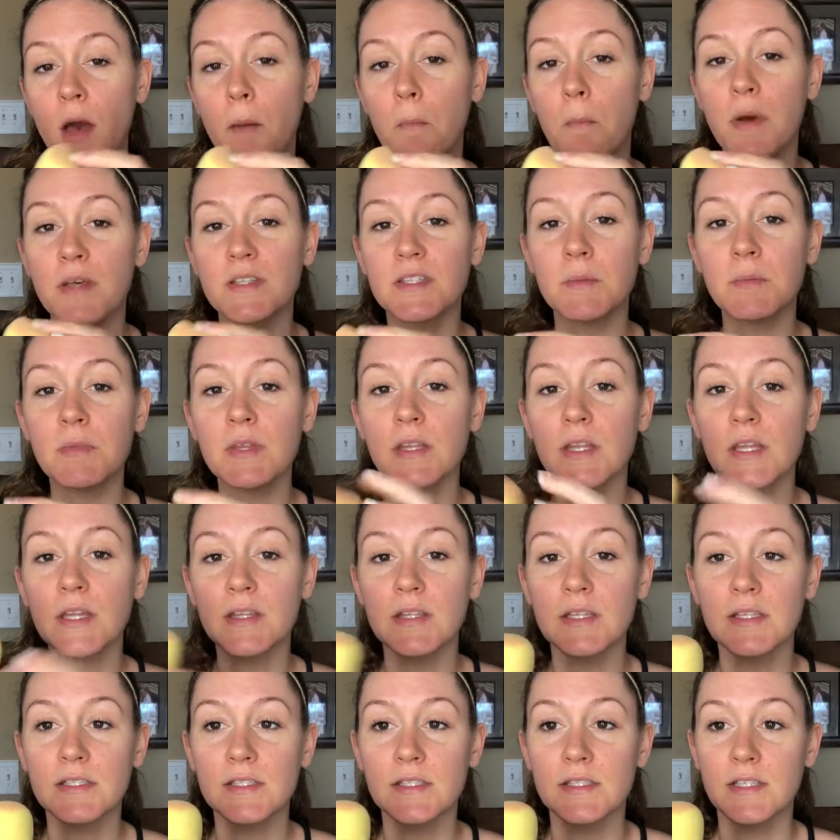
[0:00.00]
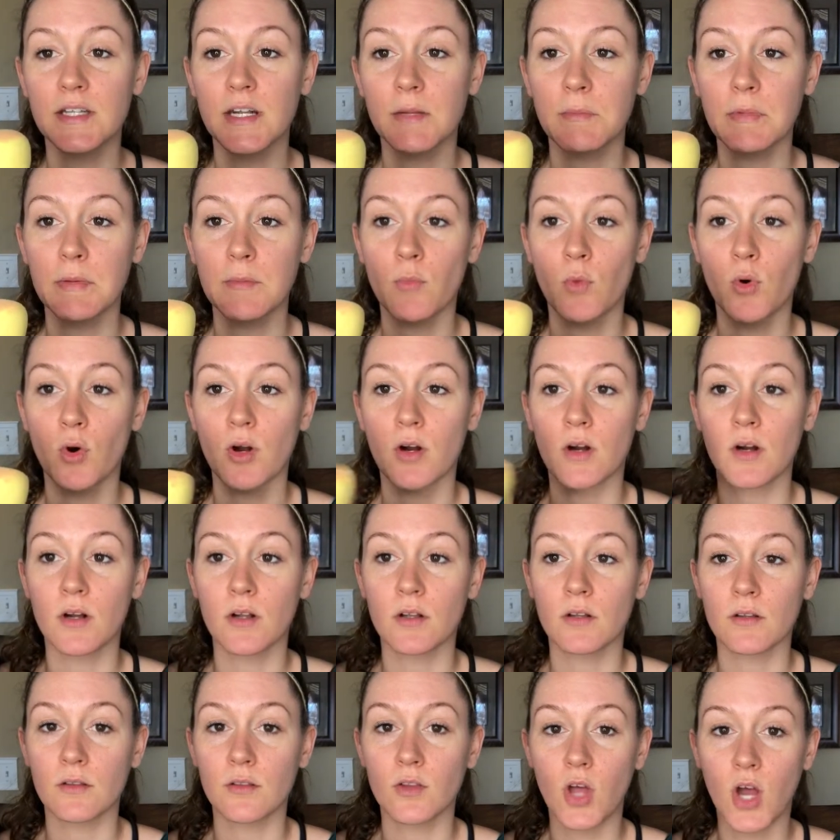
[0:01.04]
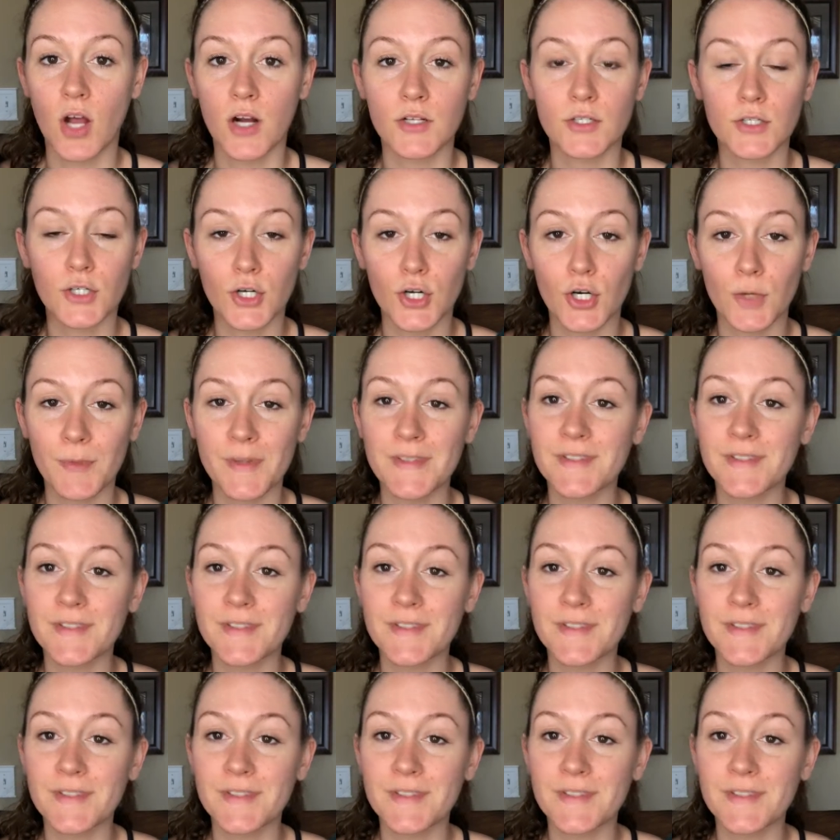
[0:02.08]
but something like this is gonna be more long-term.